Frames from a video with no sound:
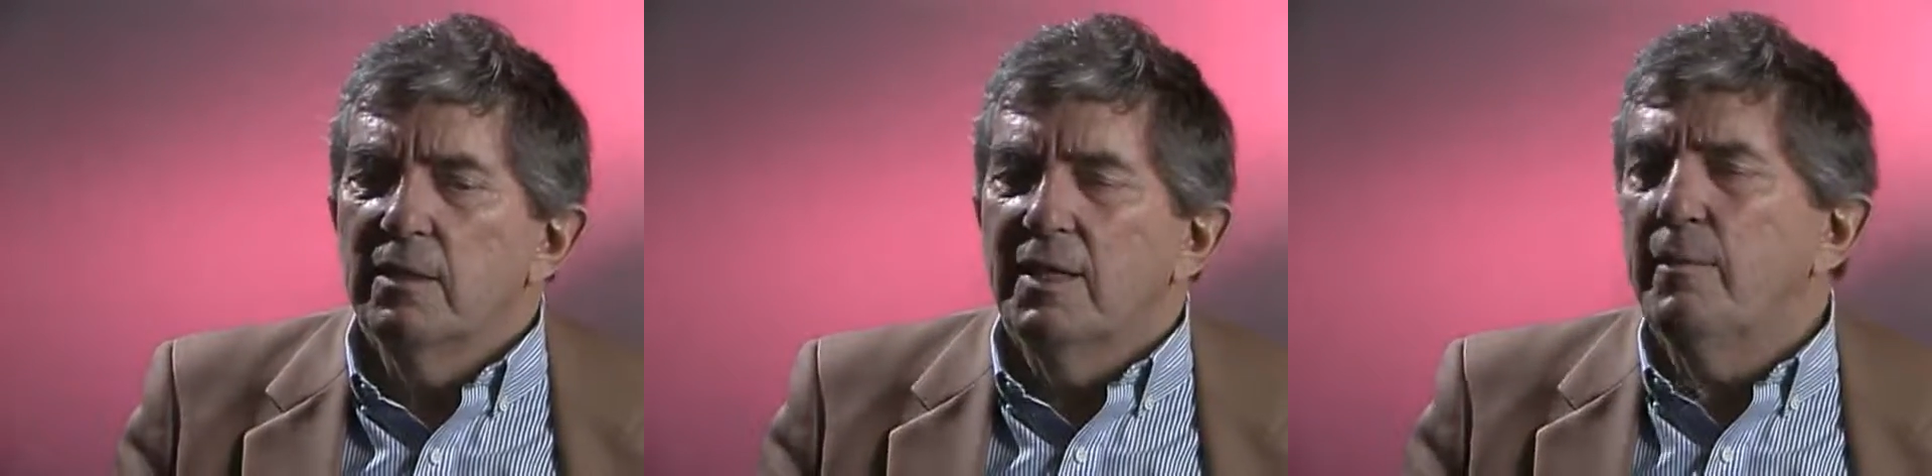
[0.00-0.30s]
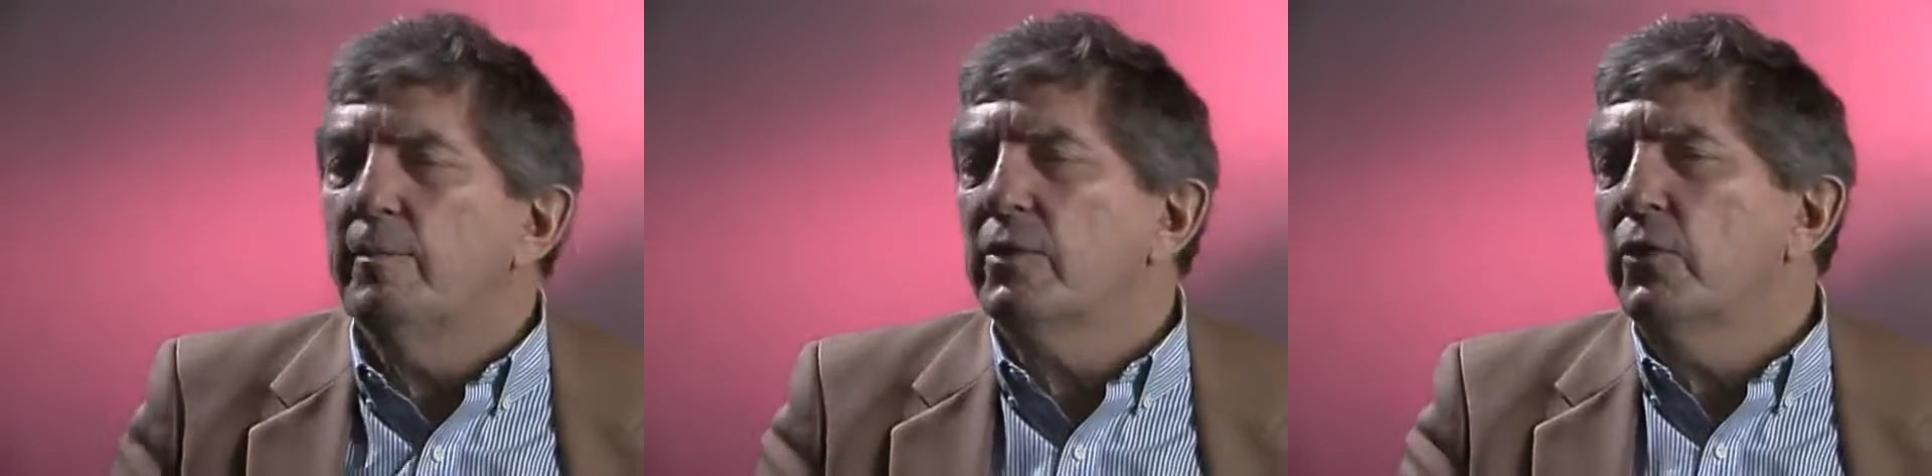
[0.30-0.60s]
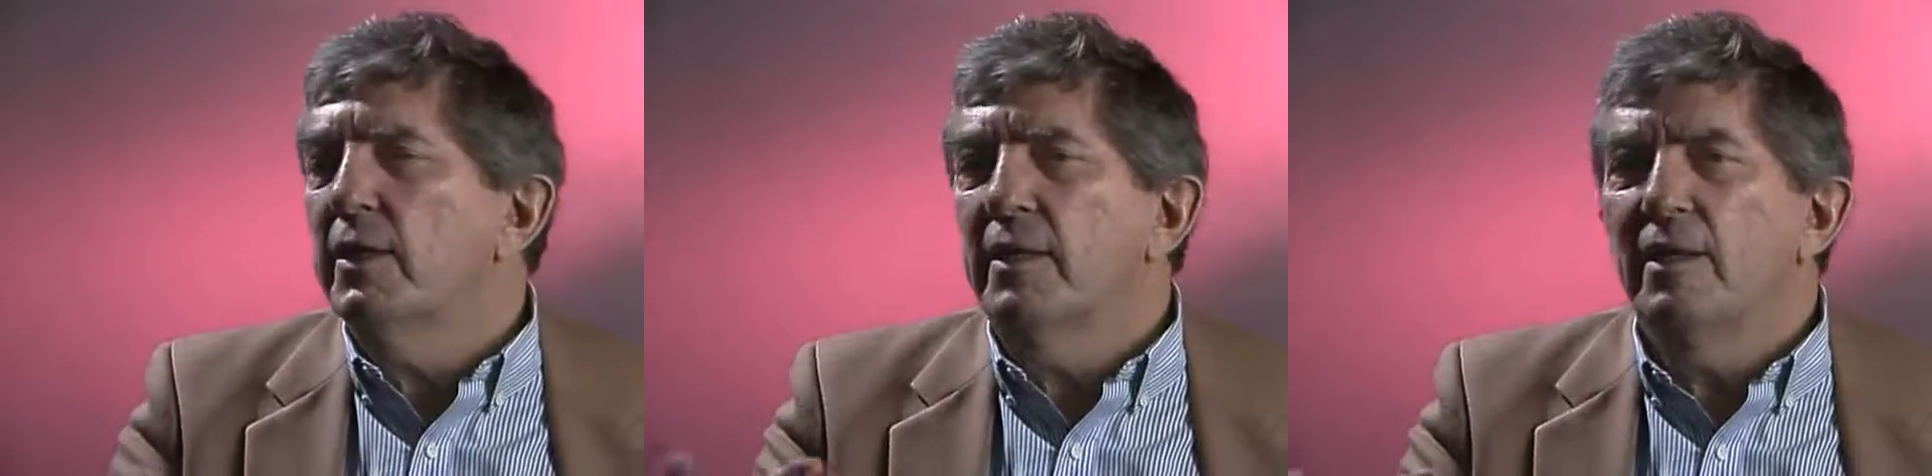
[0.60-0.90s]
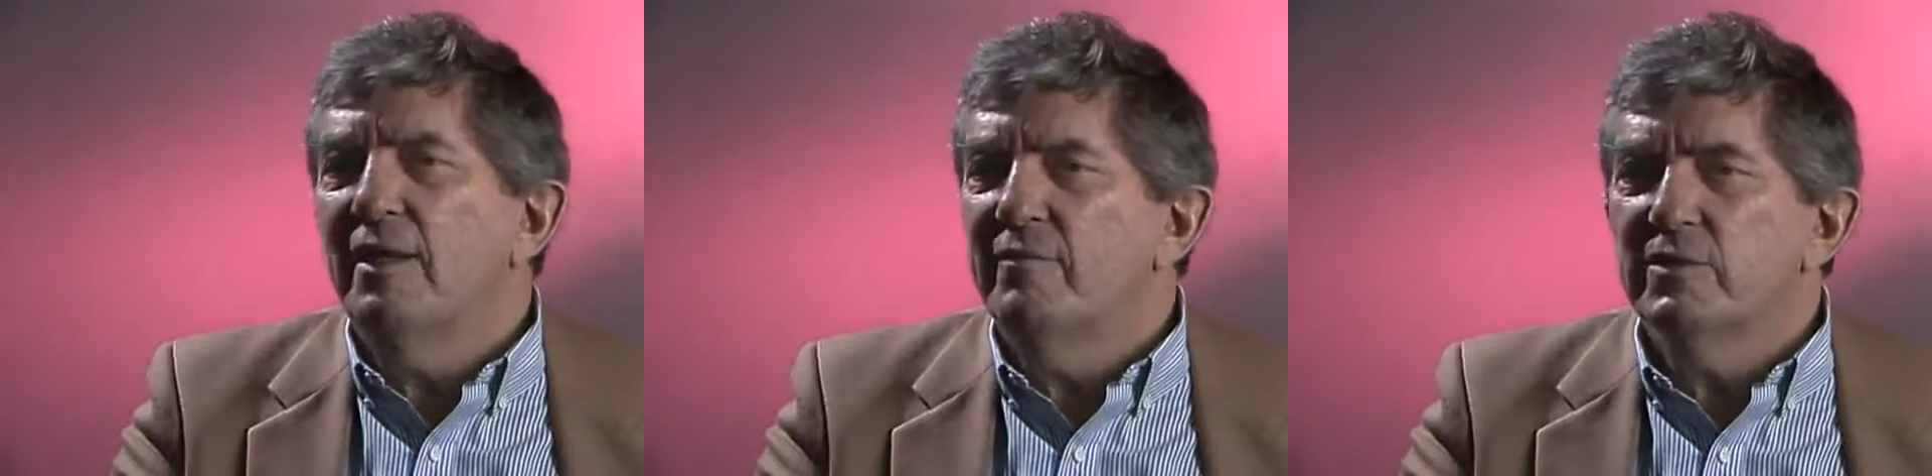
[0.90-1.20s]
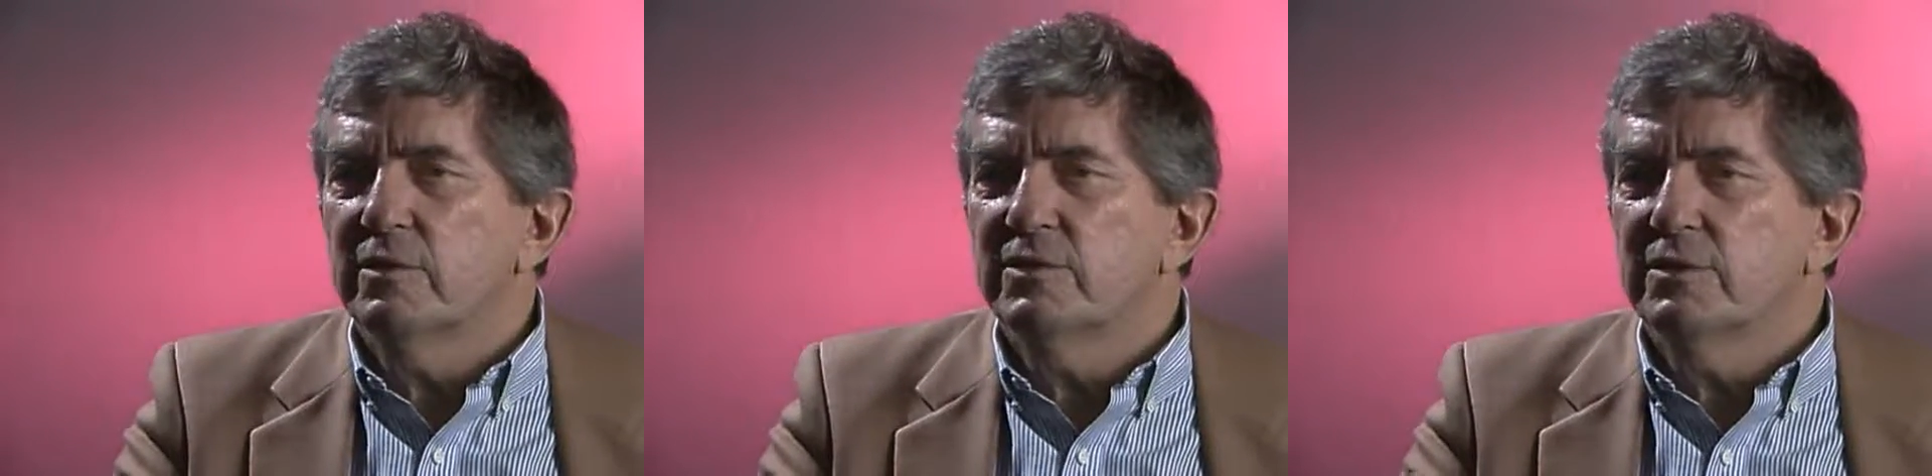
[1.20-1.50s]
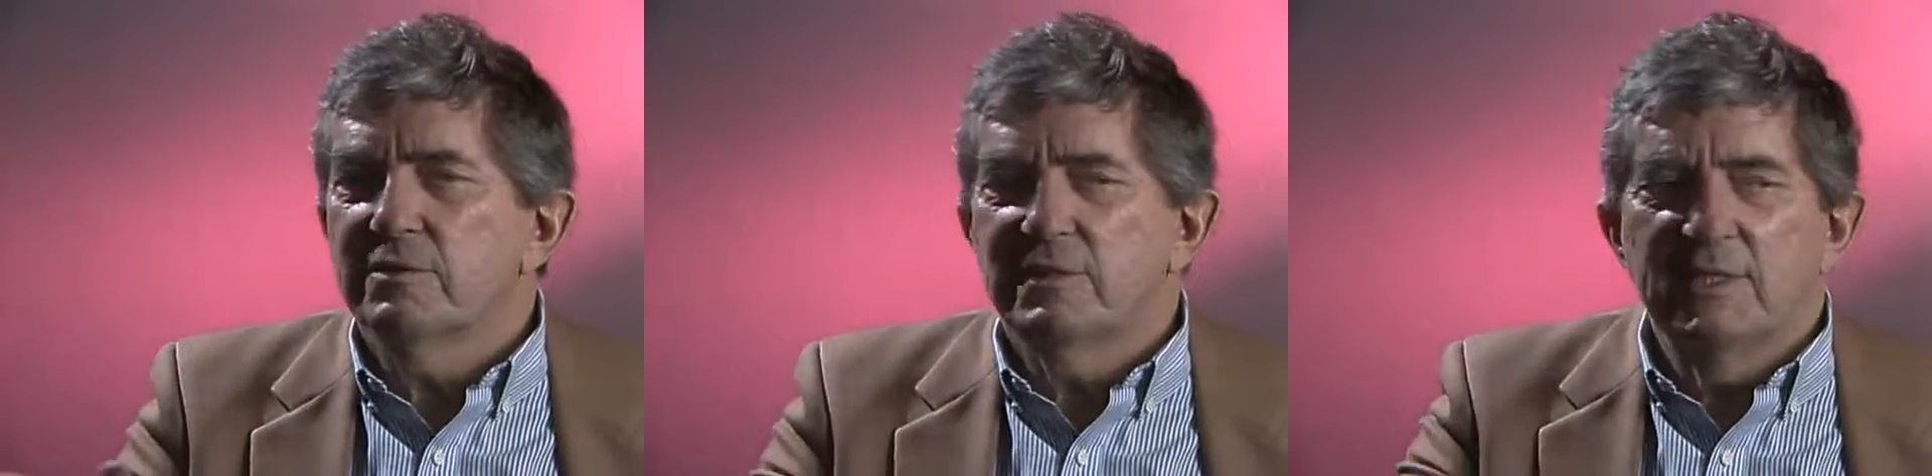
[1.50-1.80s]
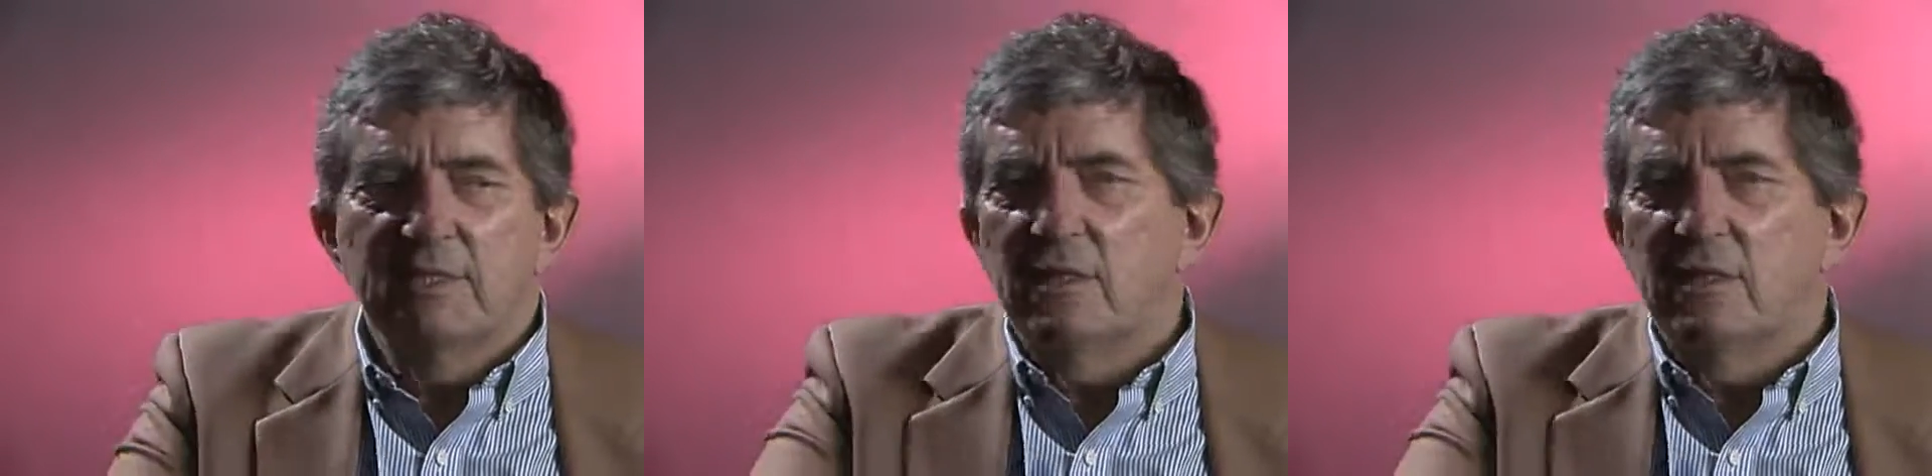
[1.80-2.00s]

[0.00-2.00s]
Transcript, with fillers: I remember going to the office and seeing